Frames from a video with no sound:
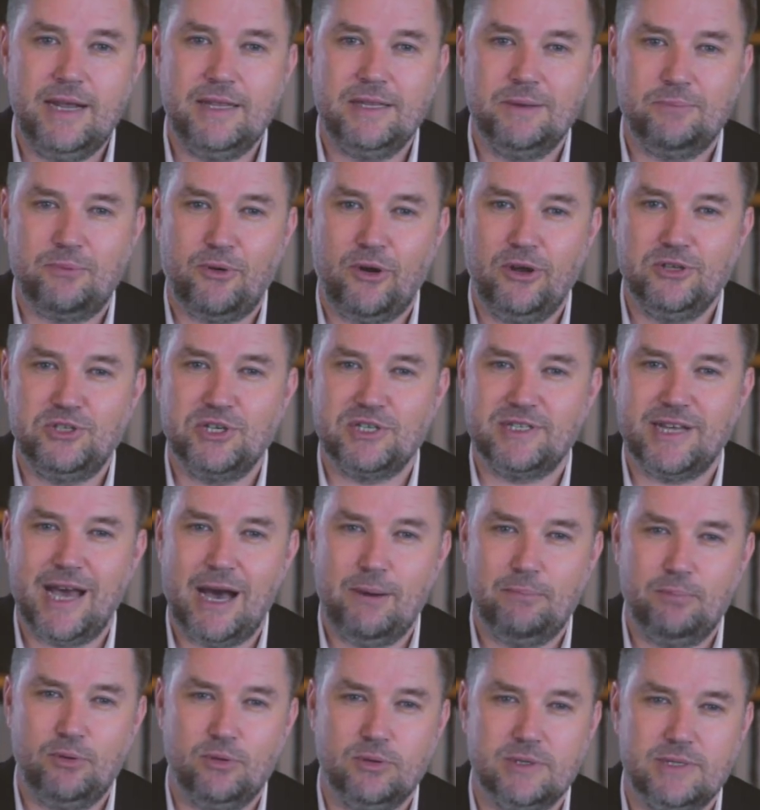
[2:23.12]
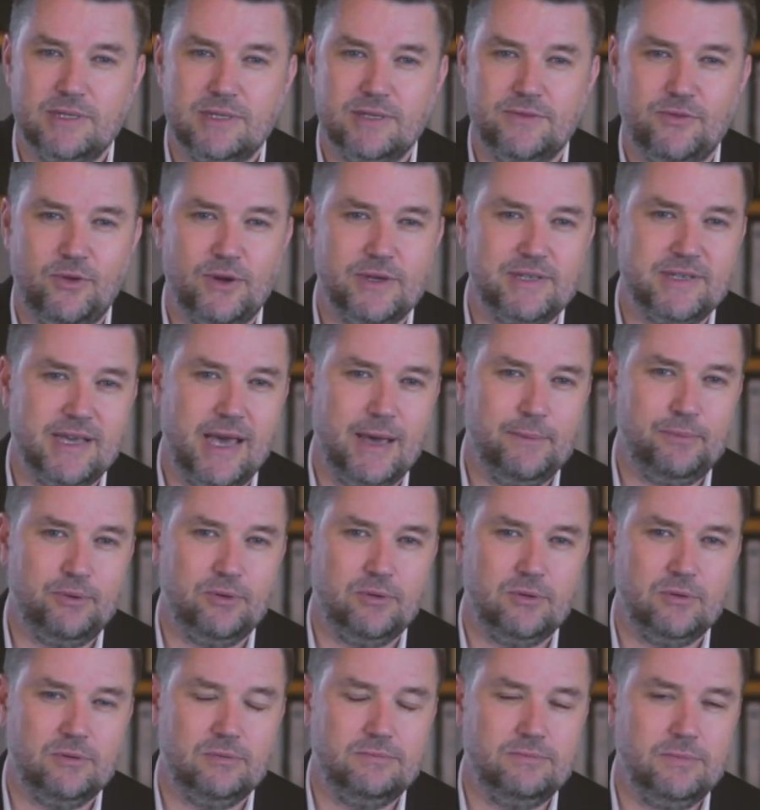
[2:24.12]
the project outputs, for
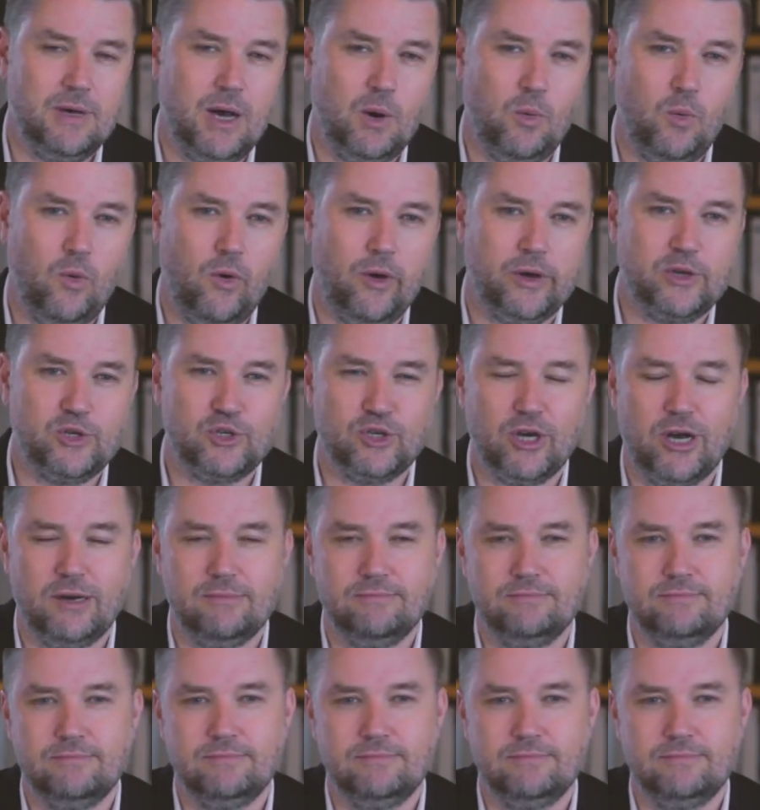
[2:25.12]
example, a workshop,